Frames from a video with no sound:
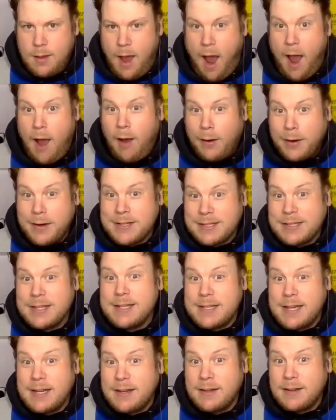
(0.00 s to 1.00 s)
I honestly
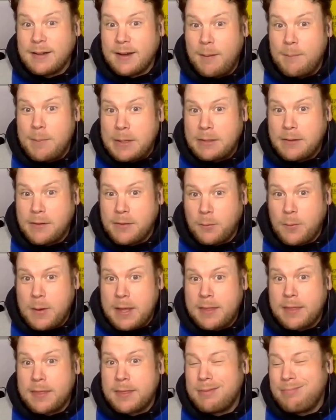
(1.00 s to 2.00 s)
didn't come into the
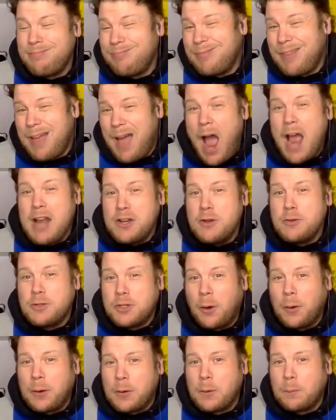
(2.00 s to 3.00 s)
week. I knew
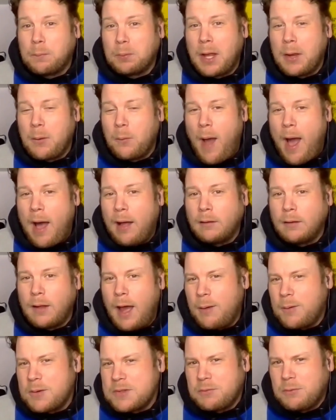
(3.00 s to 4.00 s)
Tony would play well.
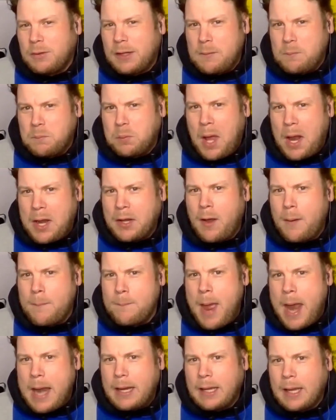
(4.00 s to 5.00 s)
I wasn't really planning on
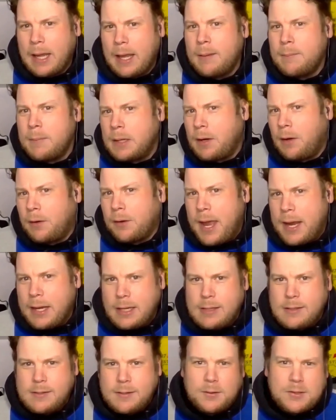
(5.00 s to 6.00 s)
betting him, and I'll get
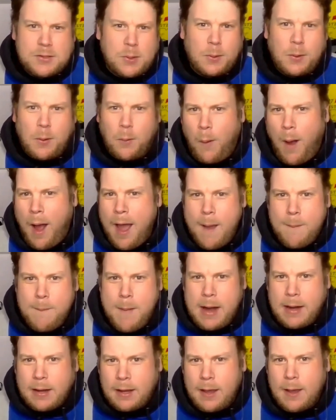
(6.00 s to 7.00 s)
into sort of why I
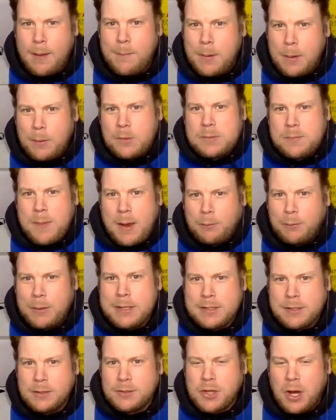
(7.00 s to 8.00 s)
betting him. It was my
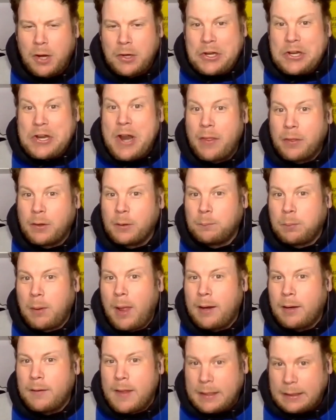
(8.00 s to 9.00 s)
research on another
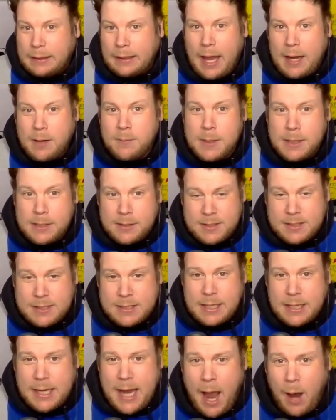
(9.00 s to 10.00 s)
player that led me to
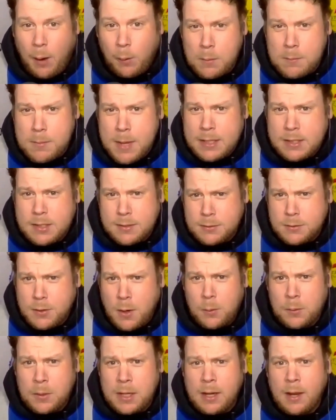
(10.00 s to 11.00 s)
seeing how amazing
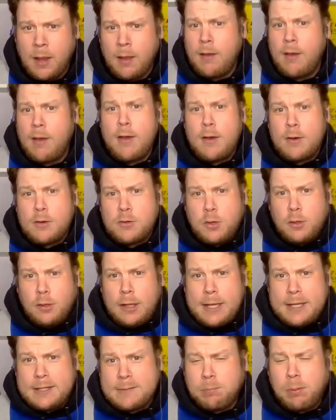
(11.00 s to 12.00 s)
Tony
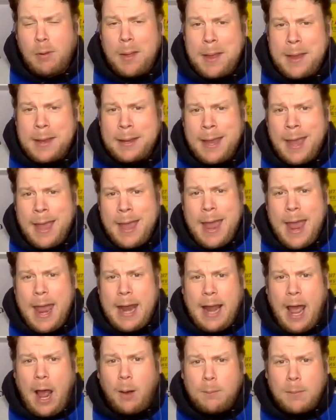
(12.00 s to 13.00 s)
truly is playing
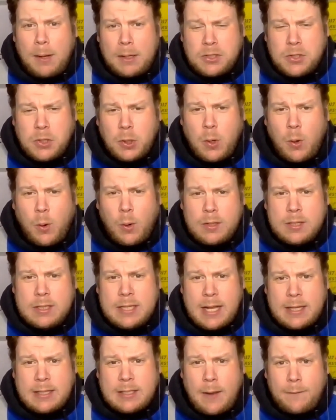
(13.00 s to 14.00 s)
and how much the course
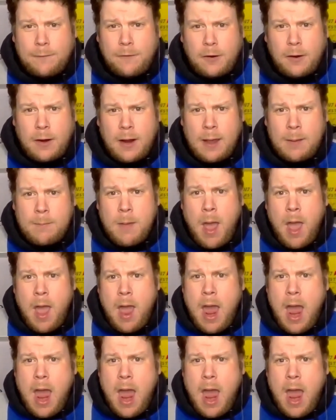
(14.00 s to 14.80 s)
sets up for him.